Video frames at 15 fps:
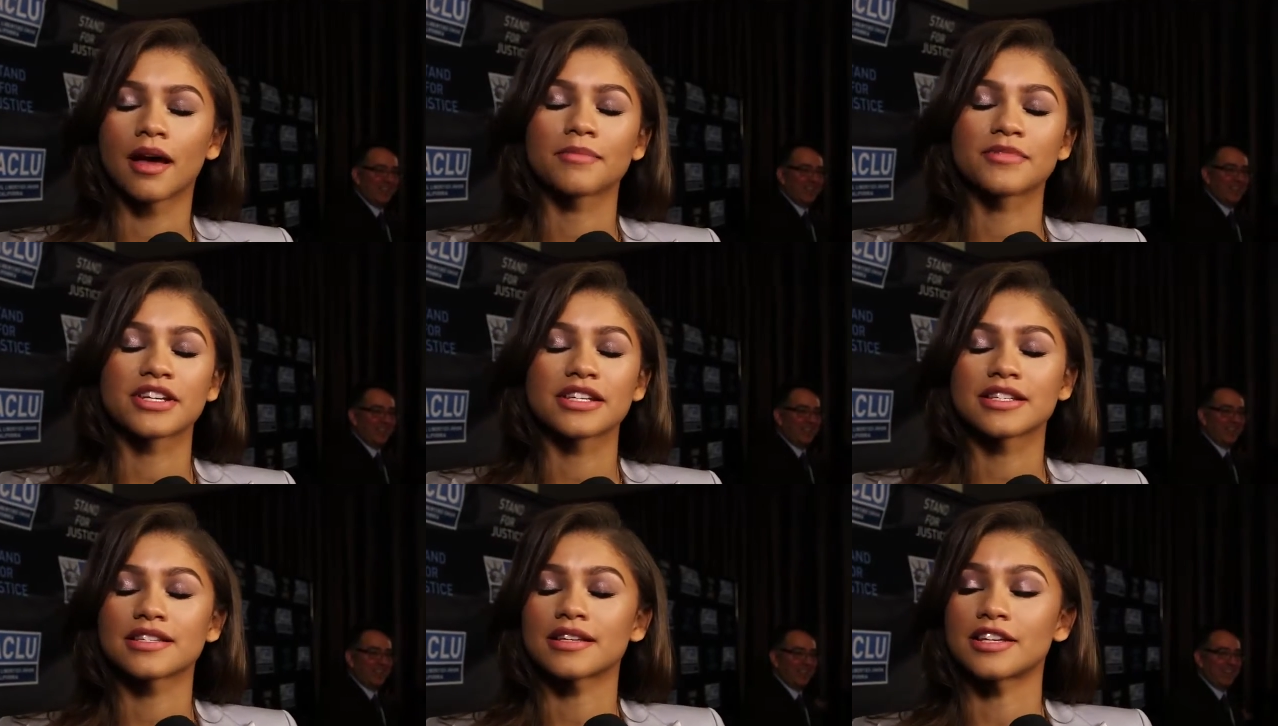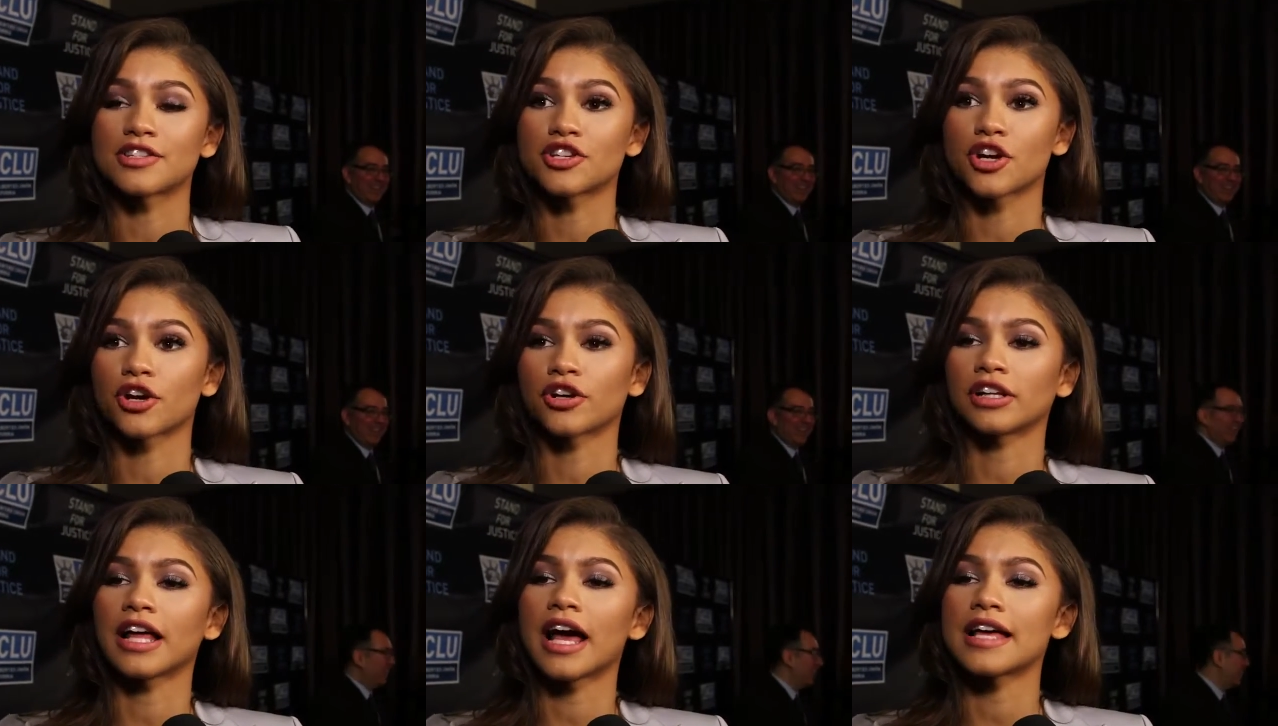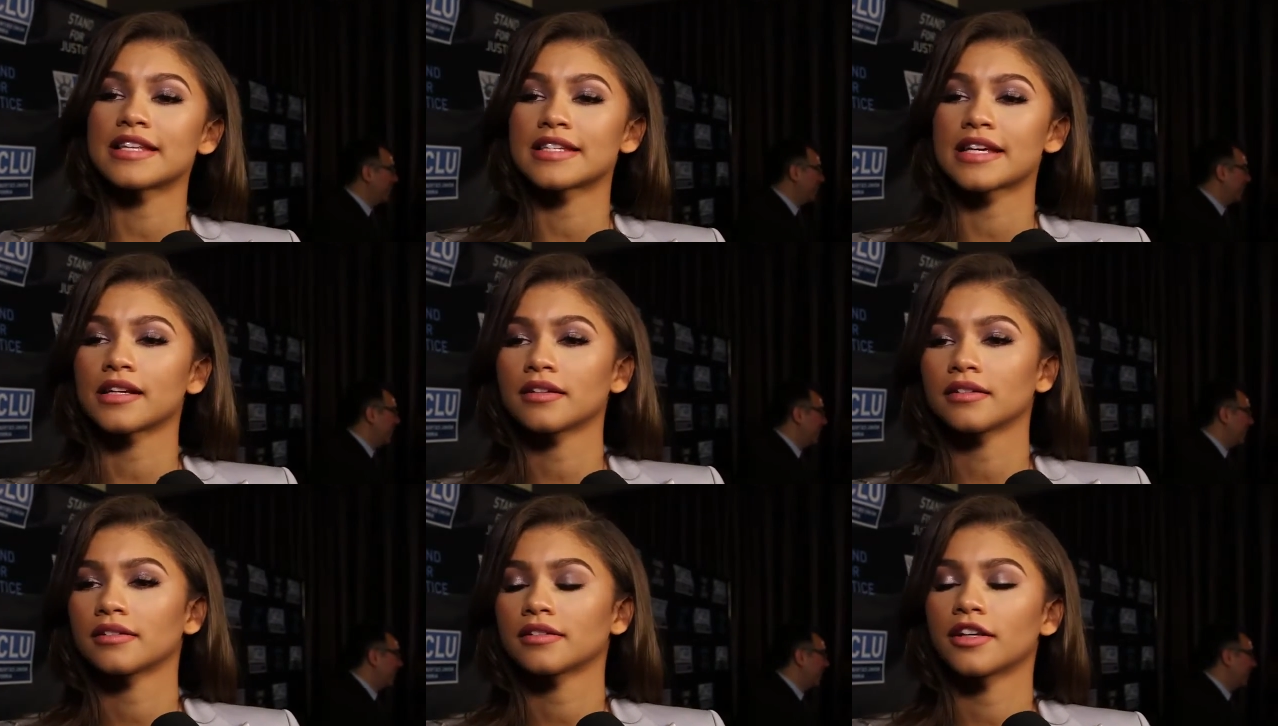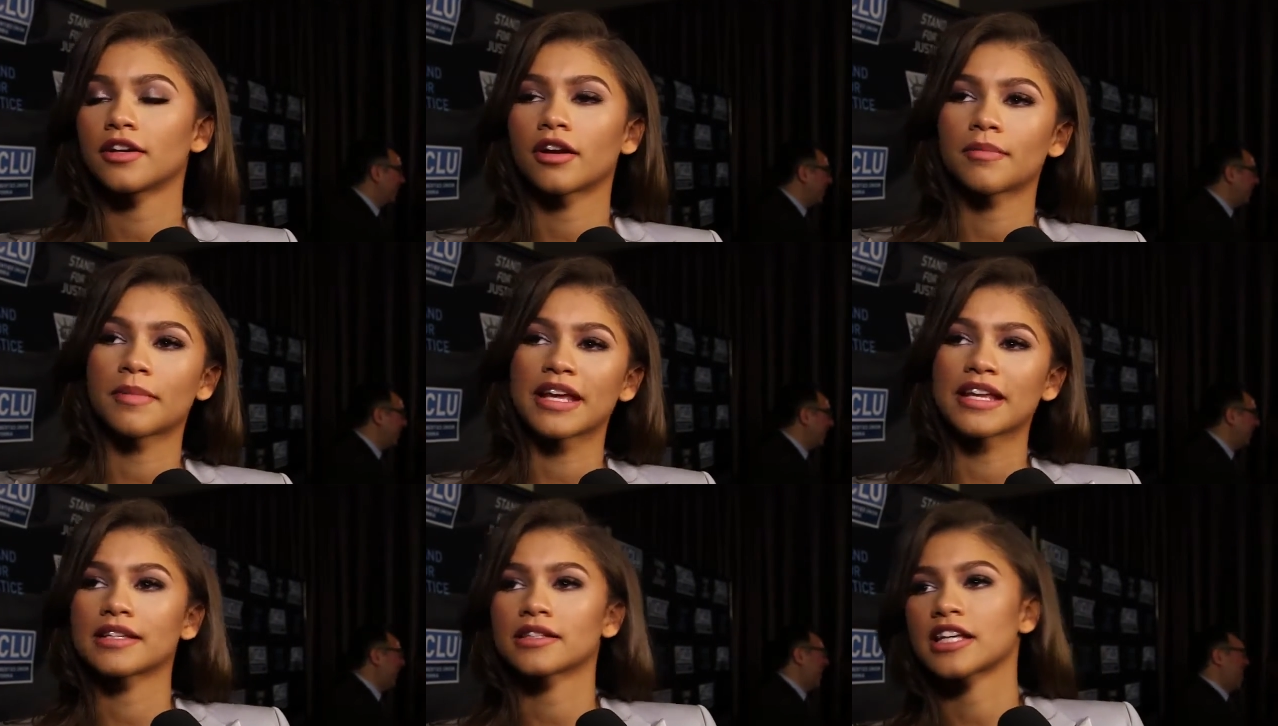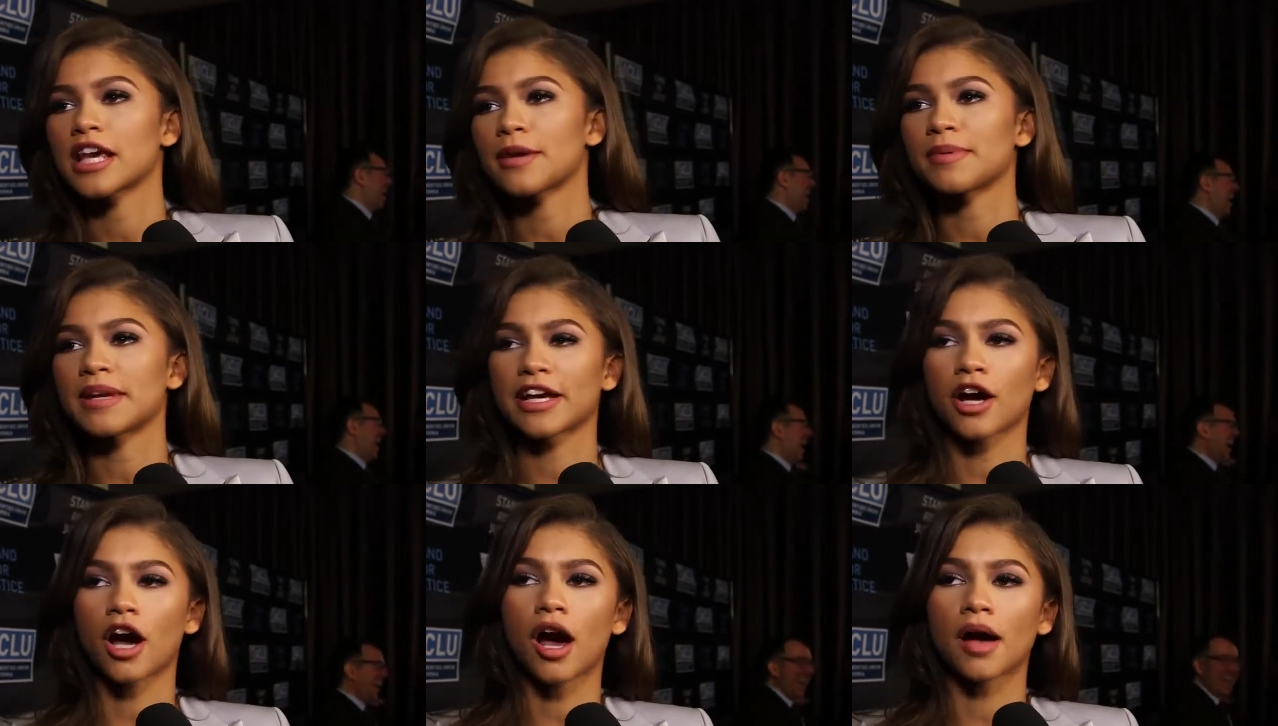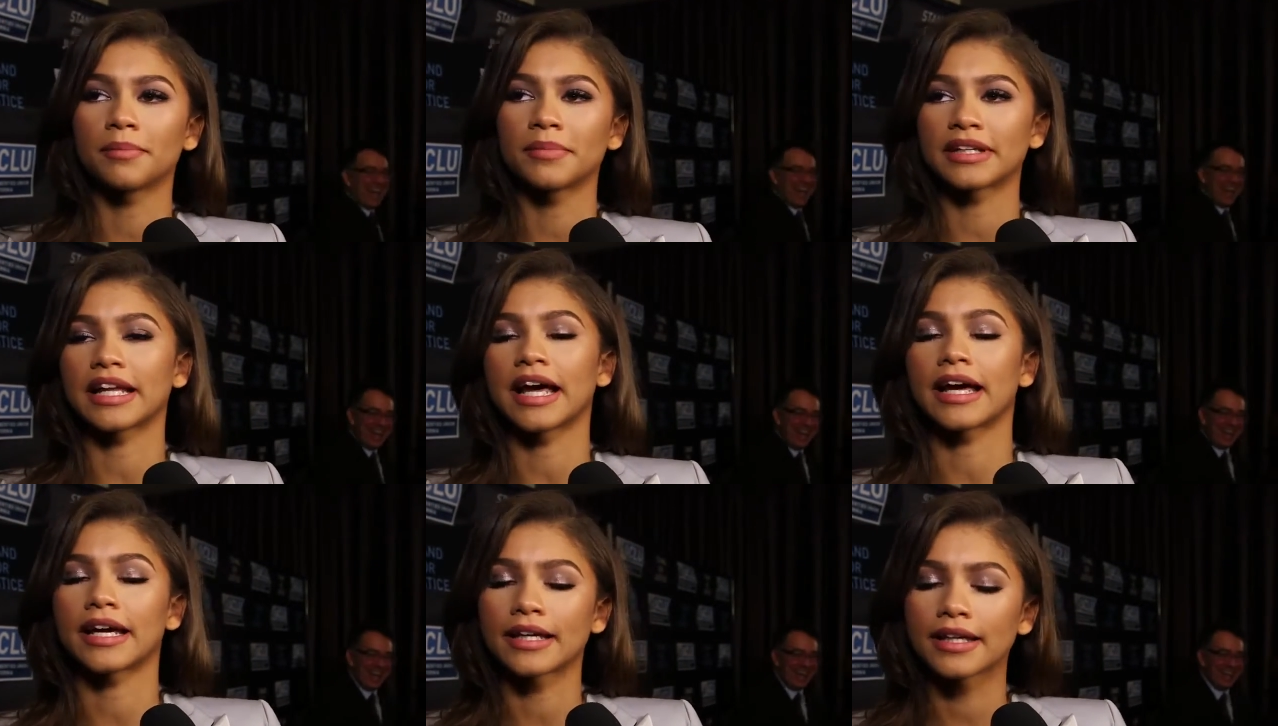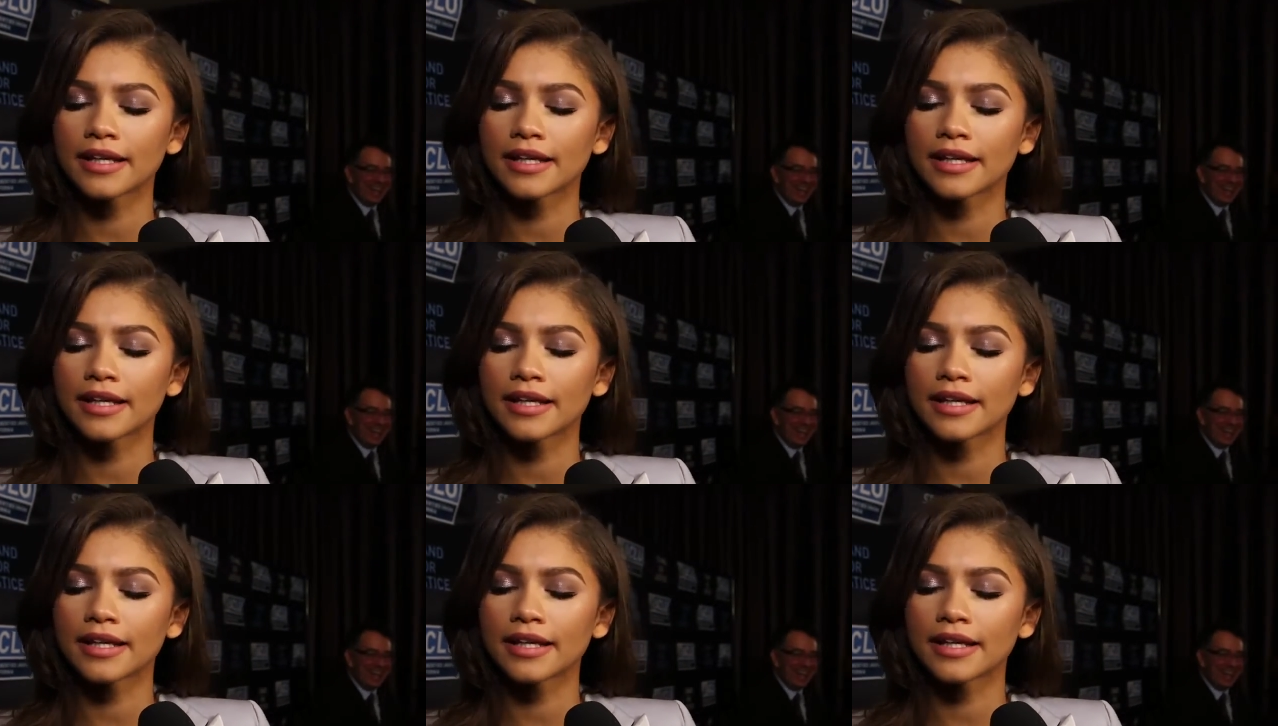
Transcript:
Speaker 1: I'm just internalizing, you know what I mean, keeping it calm, but like